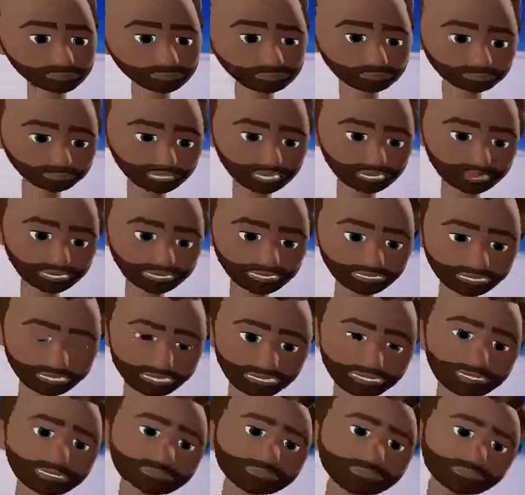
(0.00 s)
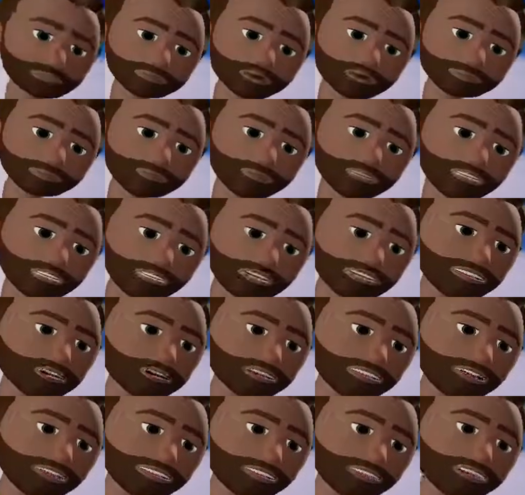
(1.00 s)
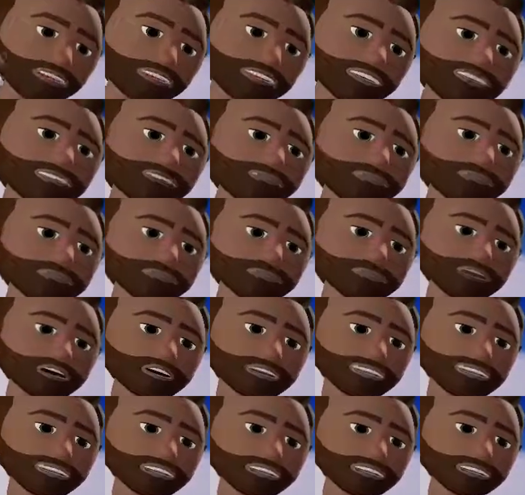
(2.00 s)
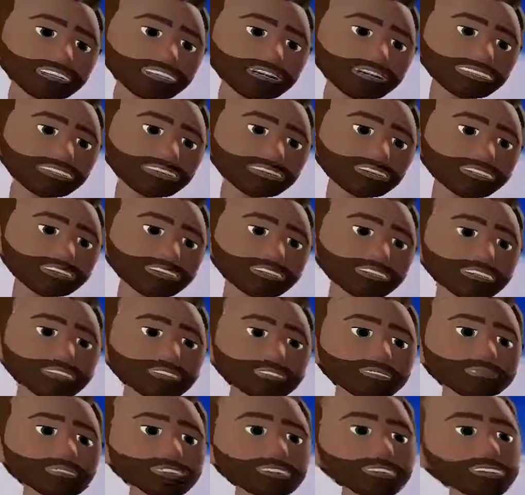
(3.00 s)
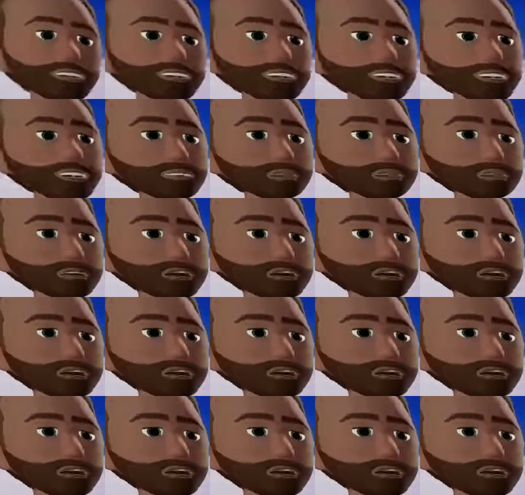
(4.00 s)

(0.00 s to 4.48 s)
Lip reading: However, up in the stratosphere, ozone is considered a key